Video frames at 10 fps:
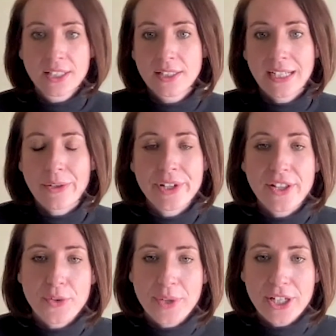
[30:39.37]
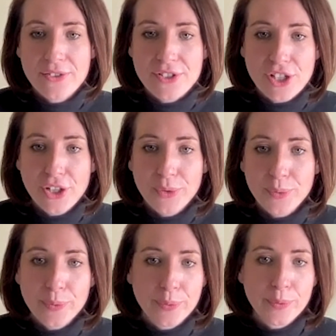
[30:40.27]
how on earth are we going to know
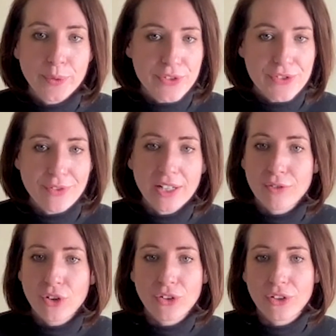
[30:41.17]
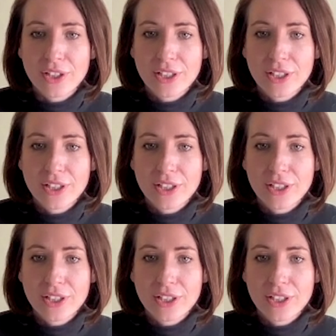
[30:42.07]
what's right or wrong,